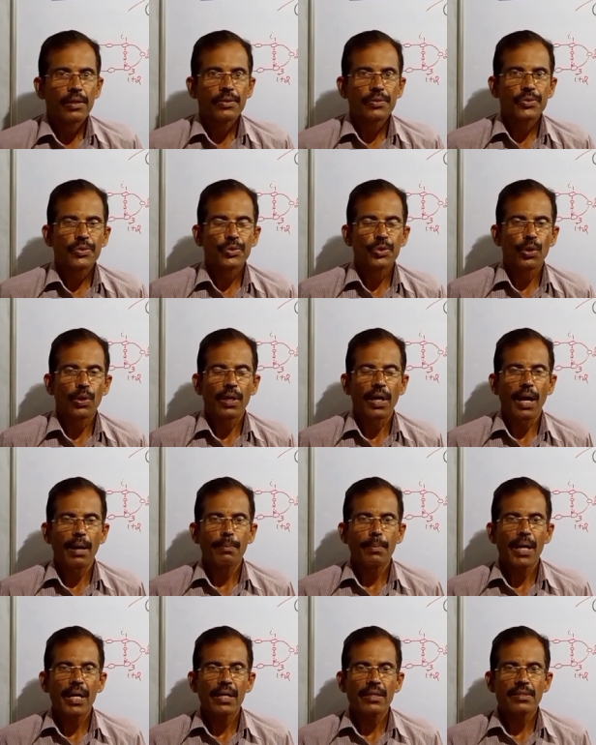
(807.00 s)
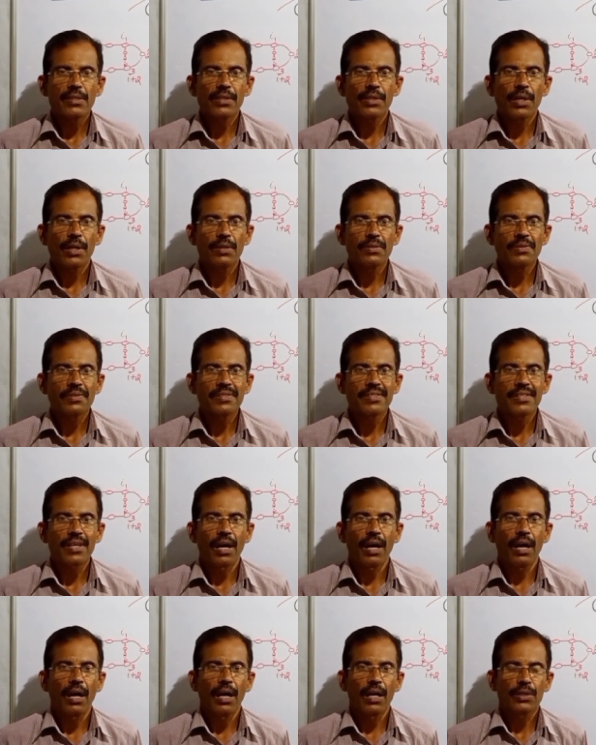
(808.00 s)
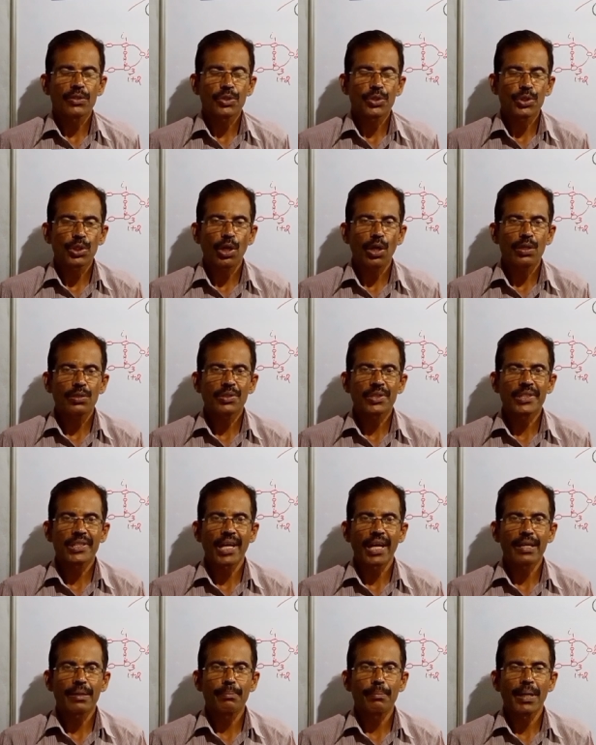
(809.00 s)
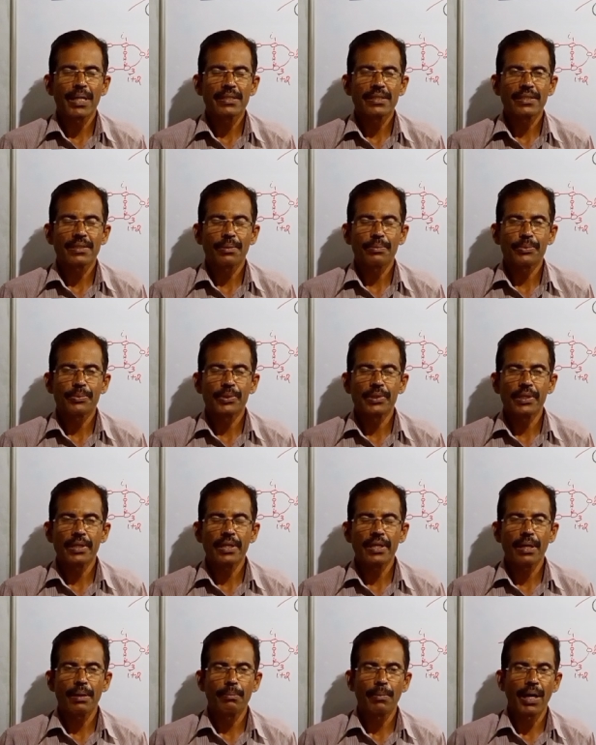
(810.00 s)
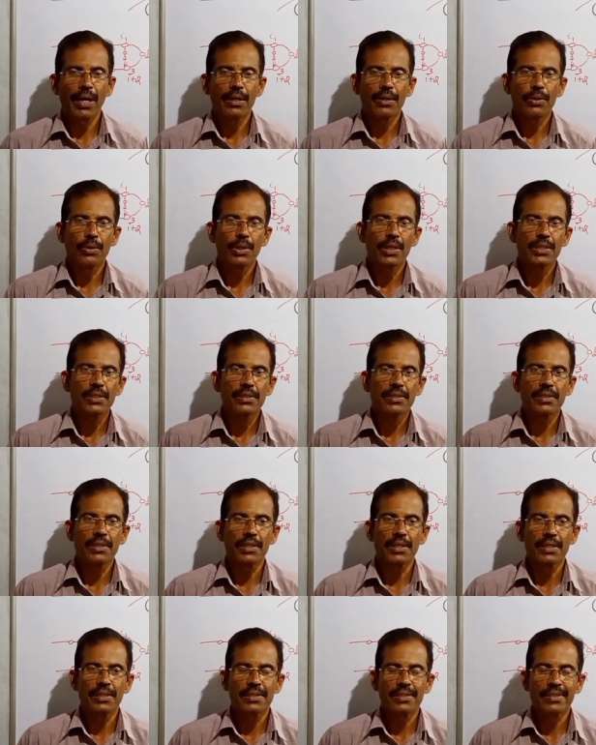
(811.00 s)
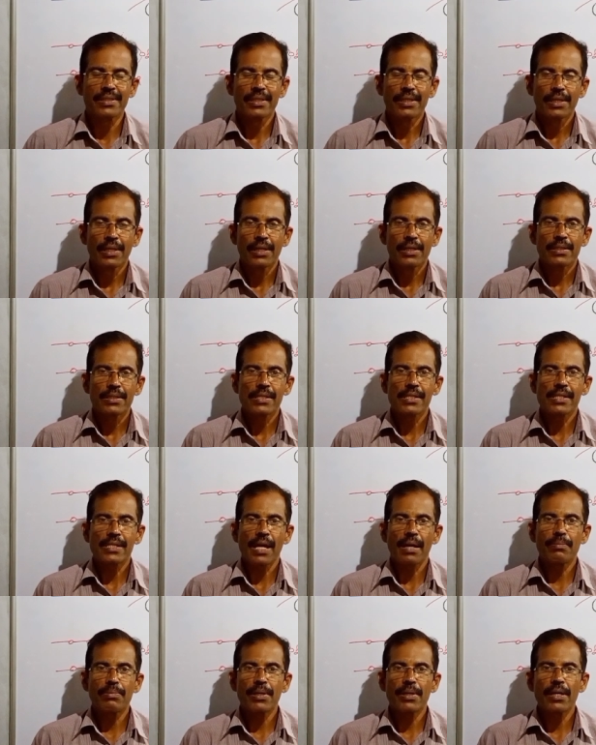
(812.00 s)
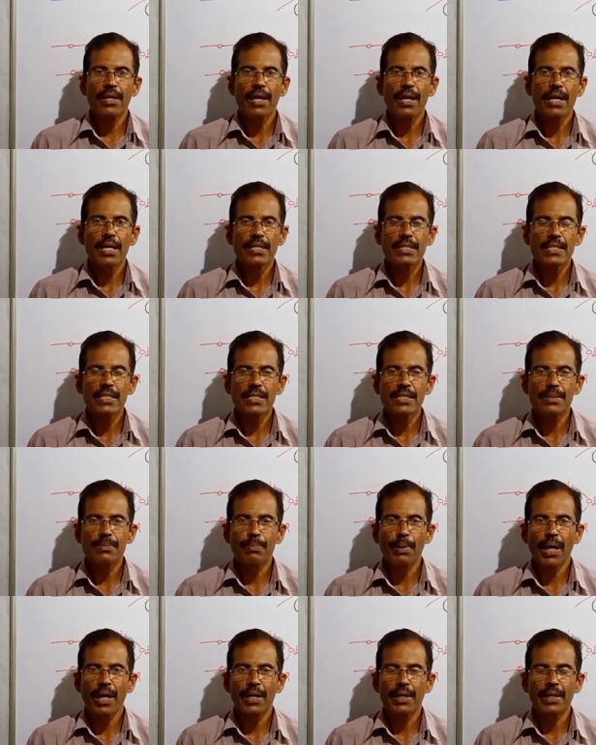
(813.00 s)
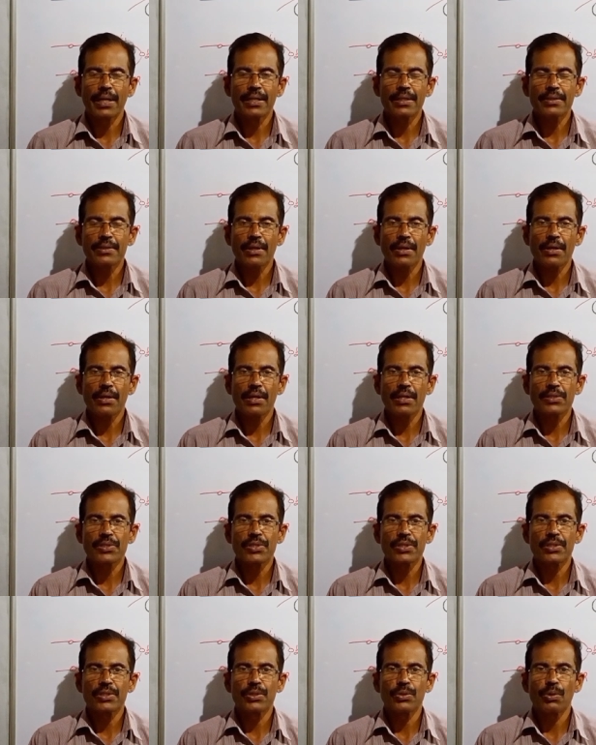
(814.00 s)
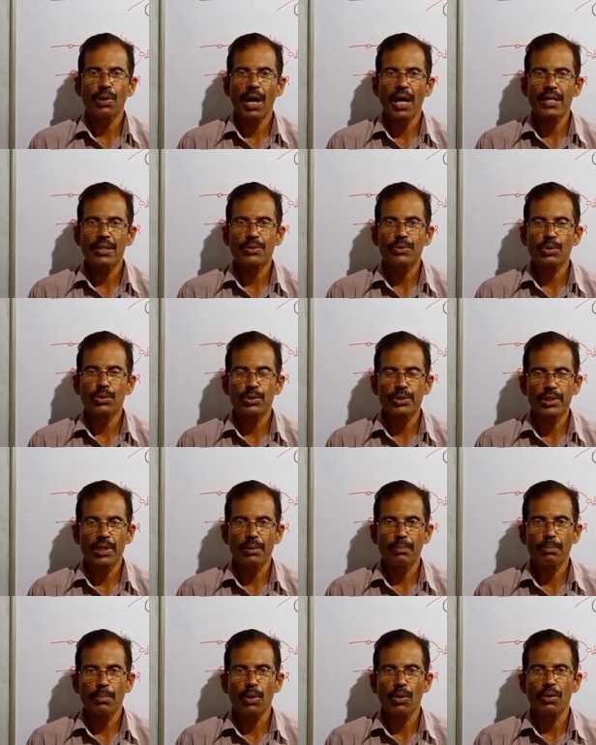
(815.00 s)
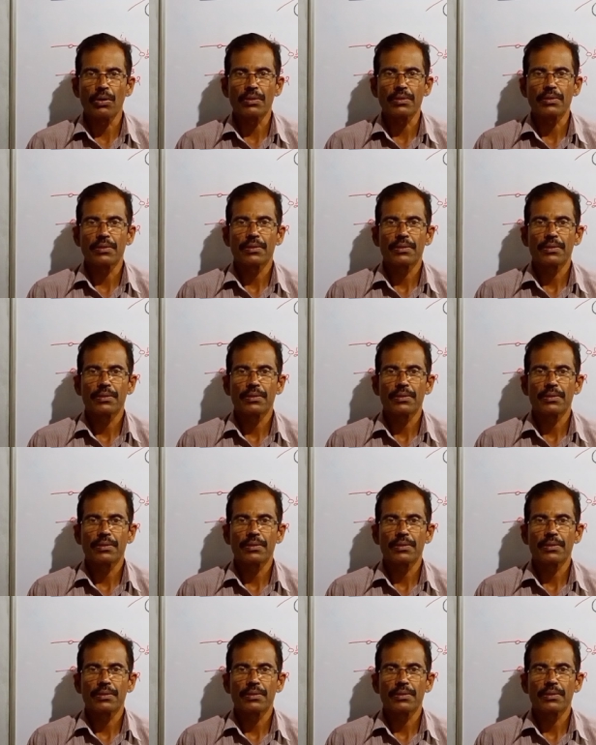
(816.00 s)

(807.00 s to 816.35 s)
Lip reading: So gamma tones are short segments of three amino acids stabilized by an inter-residue hydrogen bond.